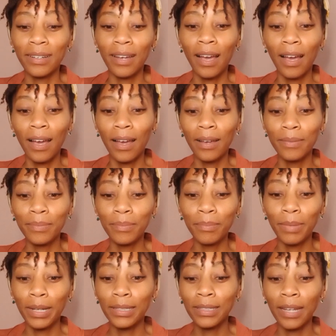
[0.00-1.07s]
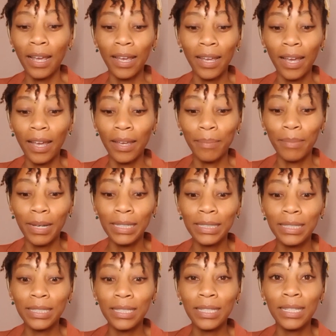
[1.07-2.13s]
But I
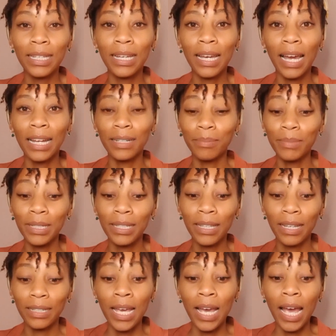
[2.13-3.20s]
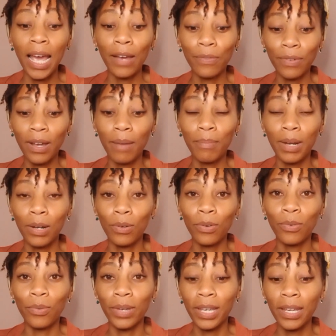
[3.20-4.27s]
must admit that I have come a
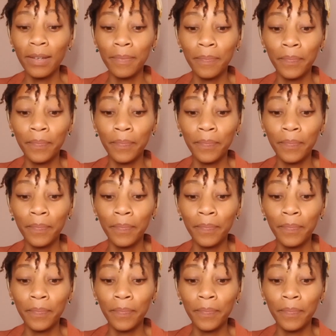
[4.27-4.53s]
long way.